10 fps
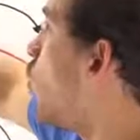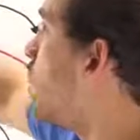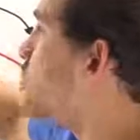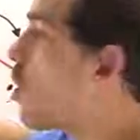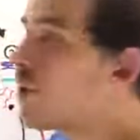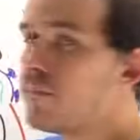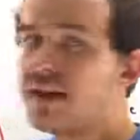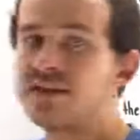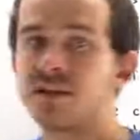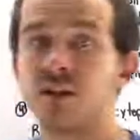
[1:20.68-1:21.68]
which are
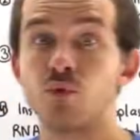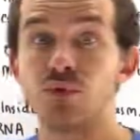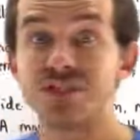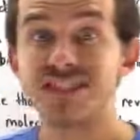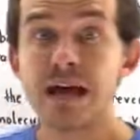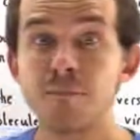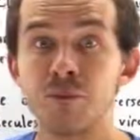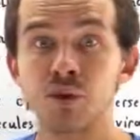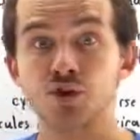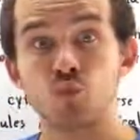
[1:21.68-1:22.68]
basically
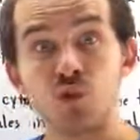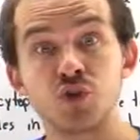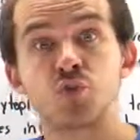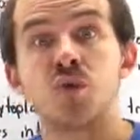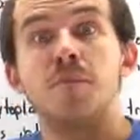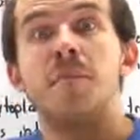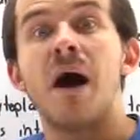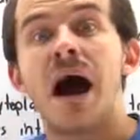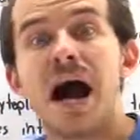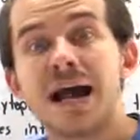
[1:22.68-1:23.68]
receptors which will
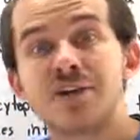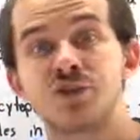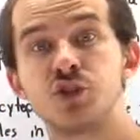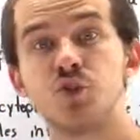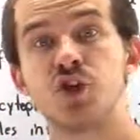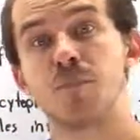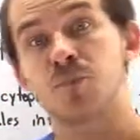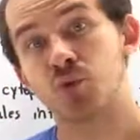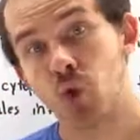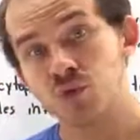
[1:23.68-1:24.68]
bind to the
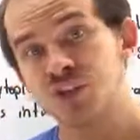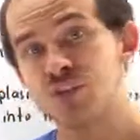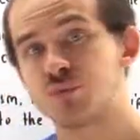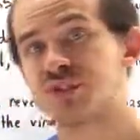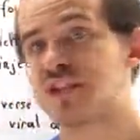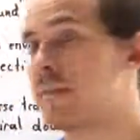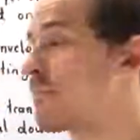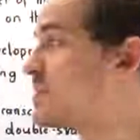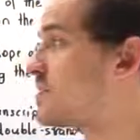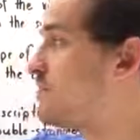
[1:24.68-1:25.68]
protein
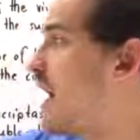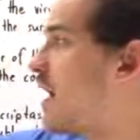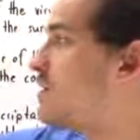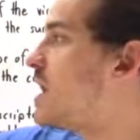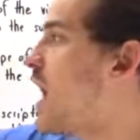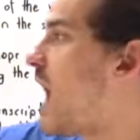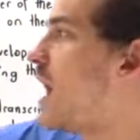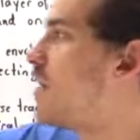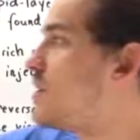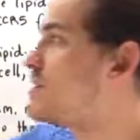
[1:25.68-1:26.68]
receptors found
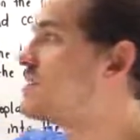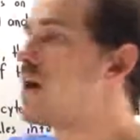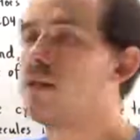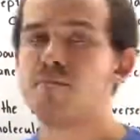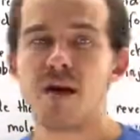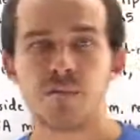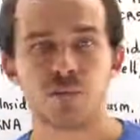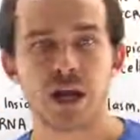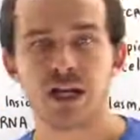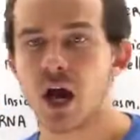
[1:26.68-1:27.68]
on the cell
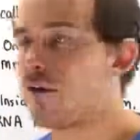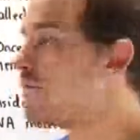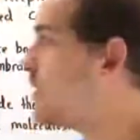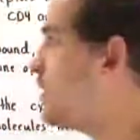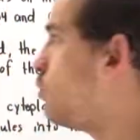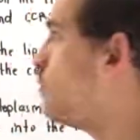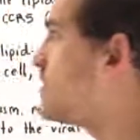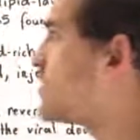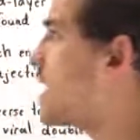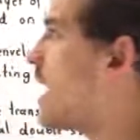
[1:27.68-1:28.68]
membrane of the
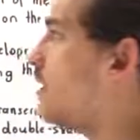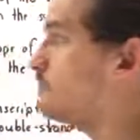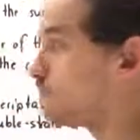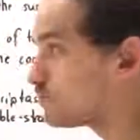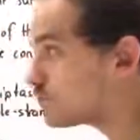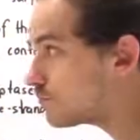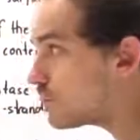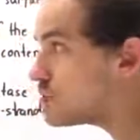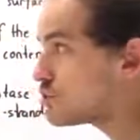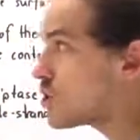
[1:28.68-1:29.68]
human cell.
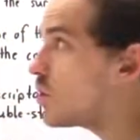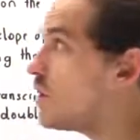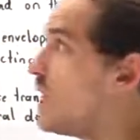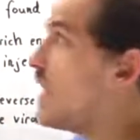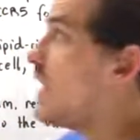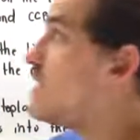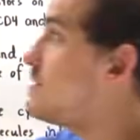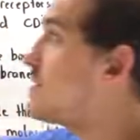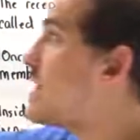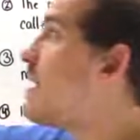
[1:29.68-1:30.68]
So
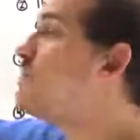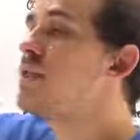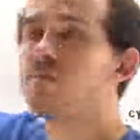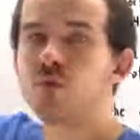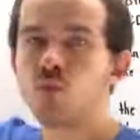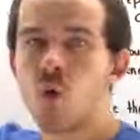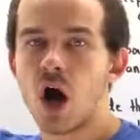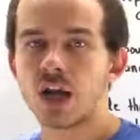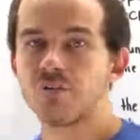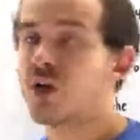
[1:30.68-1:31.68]
in step number
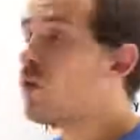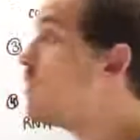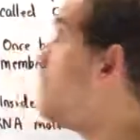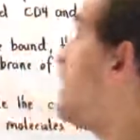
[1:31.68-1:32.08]
1, we